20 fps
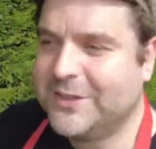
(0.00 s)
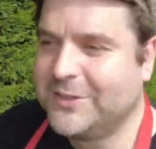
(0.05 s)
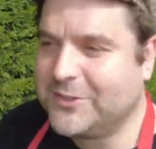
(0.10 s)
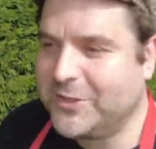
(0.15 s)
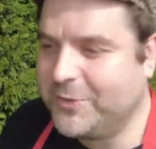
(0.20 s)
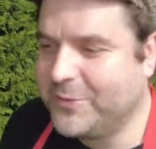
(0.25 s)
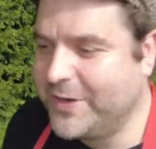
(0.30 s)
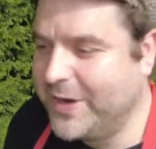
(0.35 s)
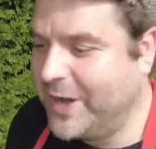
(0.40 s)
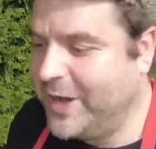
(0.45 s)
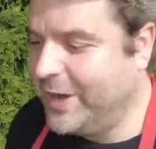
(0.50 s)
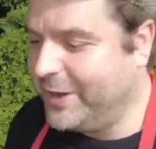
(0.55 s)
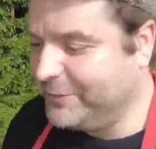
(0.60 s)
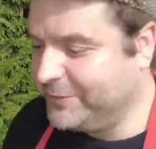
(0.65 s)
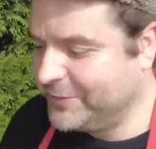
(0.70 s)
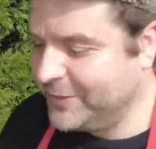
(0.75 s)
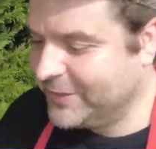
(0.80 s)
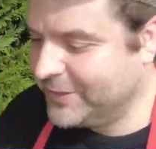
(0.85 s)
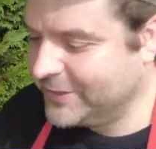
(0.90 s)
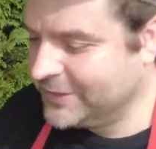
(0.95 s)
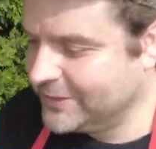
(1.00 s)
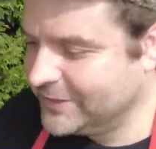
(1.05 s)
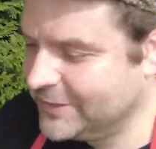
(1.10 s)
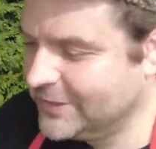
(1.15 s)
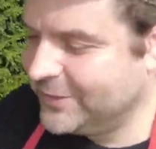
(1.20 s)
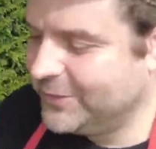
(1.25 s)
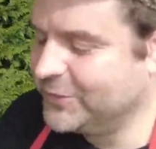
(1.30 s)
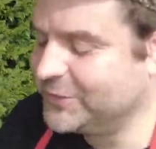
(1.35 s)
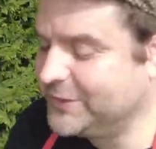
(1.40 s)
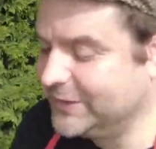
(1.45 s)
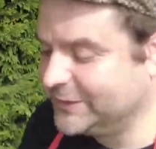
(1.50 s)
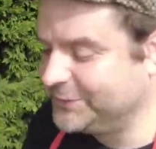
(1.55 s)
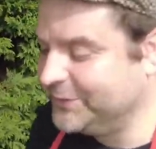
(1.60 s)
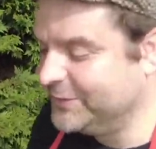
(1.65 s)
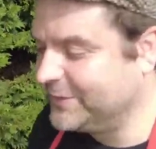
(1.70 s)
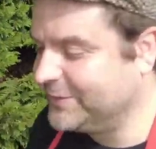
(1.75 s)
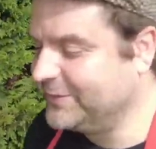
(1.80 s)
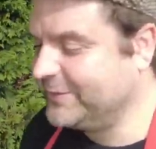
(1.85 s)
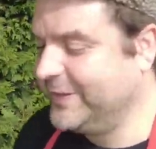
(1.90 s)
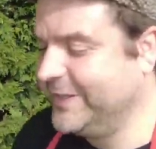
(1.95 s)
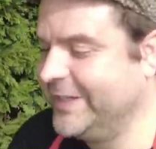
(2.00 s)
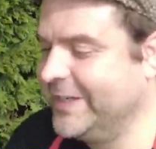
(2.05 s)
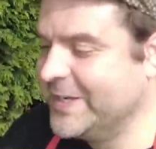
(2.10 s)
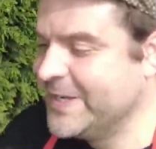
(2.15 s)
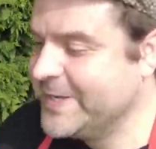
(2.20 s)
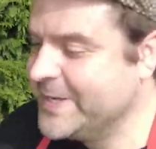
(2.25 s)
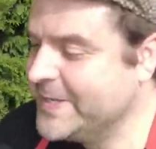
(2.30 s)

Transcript: two and a half, or 6 foot three.